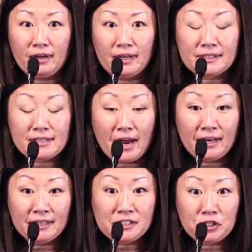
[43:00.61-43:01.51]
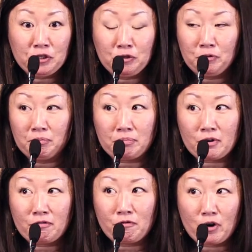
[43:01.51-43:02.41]
excited to
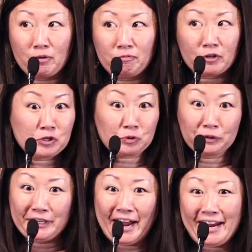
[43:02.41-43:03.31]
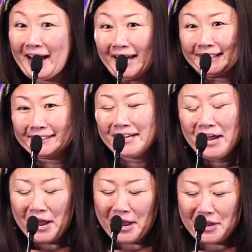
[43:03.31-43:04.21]
perform virtually, I guess.
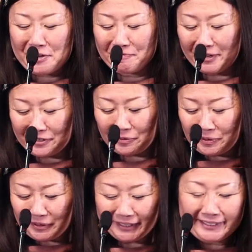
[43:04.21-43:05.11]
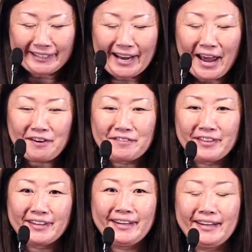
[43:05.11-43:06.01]
And so we really didn't have
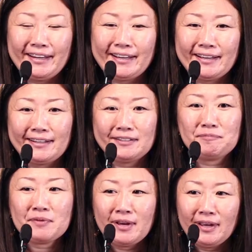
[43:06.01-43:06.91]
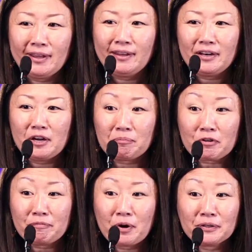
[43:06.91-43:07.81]
the number
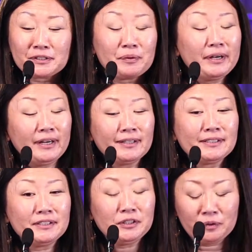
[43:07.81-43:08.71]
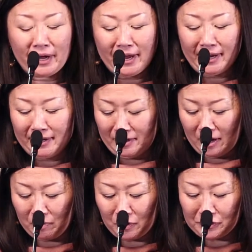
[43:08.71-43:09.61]
of poets that we needed to do a
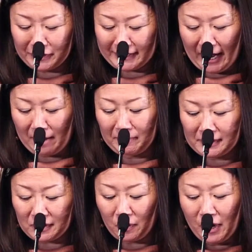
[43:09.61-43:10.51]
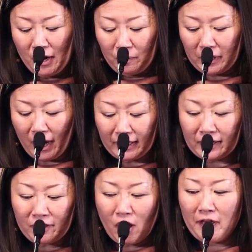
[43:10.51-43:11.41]
poetry slam. And so we kind of
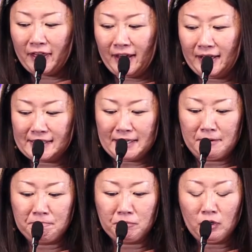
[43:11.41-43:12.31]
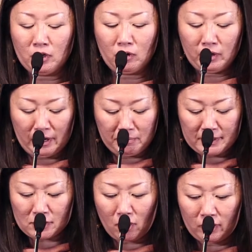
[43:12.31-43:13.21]
thought that,
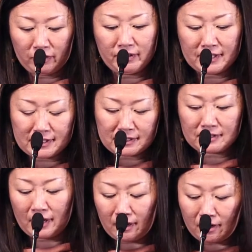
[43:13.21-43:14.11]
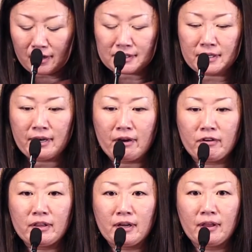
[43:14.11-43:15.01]
amidst all of this chaos and
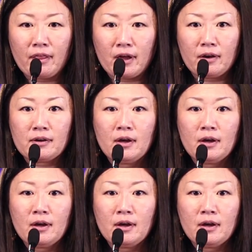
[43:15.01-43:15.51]
everything, that